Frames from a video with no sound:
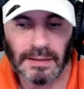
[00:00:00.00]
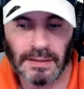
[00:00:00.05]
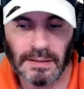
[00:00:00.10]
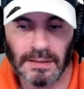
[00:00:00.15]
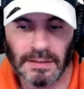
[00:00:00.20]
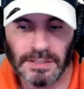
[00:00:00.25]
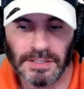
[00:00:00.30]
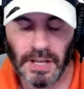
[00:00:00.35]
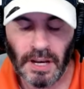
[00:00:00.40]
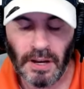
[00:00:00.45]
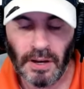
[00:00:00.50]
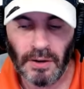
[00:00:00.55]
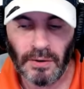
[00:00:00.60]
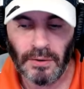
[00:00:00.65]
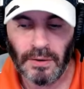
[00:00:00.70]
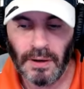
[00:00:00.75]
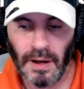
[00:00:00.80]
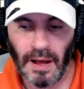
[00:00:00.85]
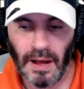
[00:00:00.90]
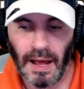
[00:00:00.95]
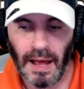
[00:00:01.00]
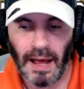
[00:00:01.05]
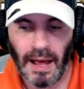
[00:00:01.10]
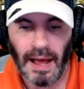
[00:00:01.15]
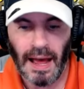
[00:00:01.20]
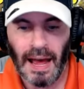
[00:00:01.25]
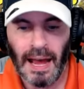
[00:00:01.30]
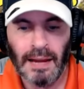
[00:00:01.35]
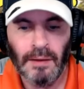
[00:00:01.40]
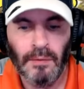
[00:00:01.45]
So
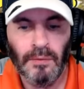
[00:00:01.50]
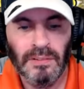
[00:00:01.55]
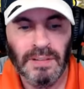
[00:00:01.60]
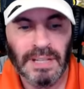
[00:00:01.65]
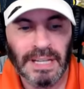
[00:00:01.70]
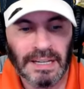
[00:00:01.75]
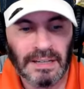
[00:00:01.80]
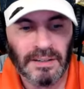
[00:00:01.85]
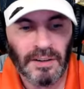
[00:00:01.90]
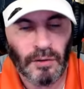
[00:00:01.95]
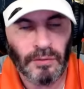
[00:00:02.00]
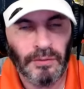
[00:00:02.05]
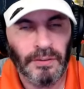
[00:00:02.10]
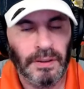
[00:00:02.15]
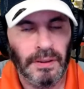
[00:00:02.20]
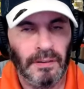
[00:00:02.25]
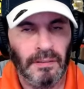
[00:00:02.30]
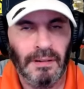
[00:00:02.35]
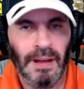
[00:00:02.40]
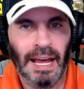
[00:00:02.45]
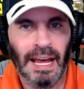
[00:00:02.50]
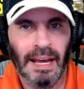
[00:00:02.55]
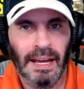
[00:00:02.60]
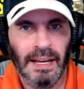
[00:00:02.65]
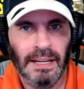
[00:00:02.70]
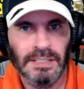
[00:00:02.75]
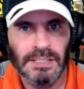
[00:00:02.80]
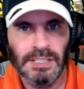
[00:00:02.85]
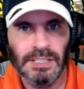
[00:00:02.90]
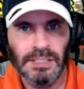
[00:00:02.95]
I leaned over the
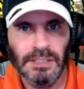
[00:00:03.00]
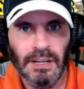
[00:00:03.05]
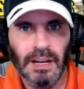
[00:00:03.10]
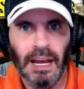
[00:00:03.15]
ledge